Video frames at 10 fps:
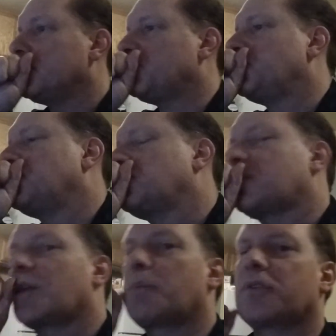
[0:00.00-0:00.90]

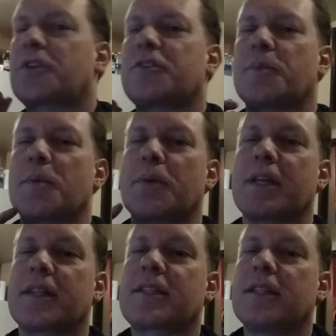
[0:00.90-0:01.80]
Excuse me. But
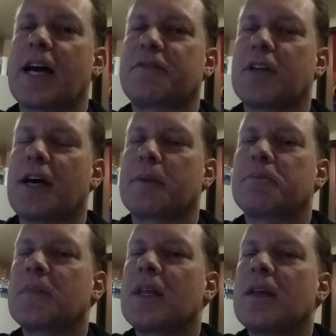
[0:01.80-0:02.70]
in this
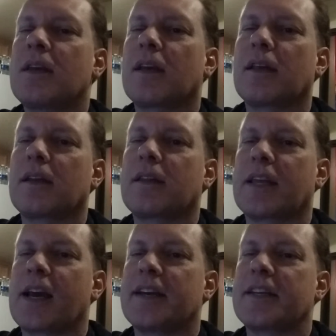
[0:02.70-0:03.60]
lifetime,
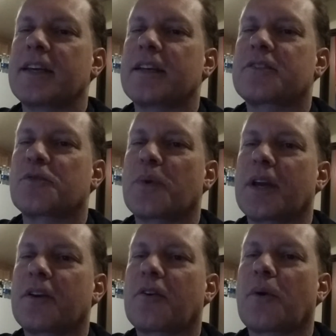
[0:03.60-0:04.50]
the idea is to
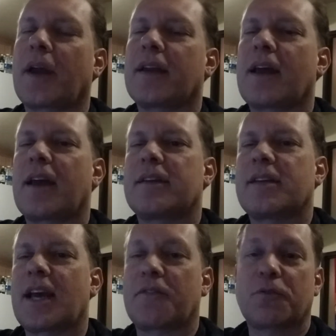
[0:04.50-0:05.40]
reintegrate and
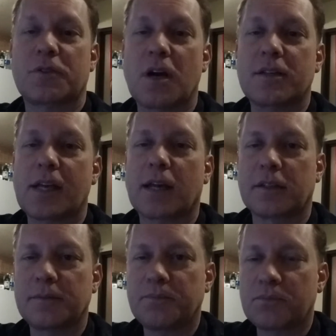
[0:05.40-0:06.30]
to have first
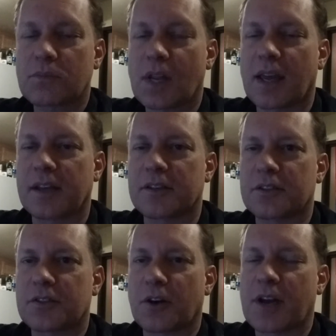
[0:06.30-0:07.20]
contact and to
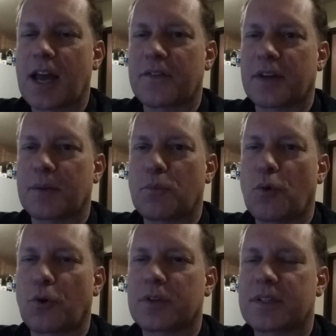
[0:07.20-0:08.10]
start having
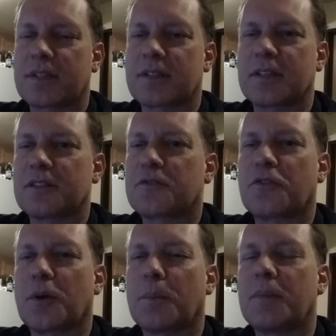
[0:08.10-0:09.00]
more assistance
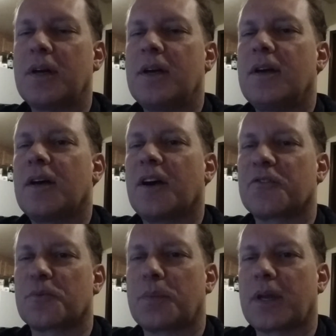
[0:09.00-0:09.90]
from
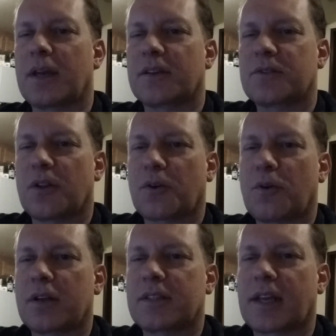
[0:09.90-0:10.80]
other beings all
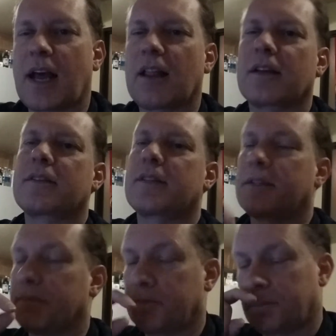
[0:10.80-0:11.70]
across the galaxy.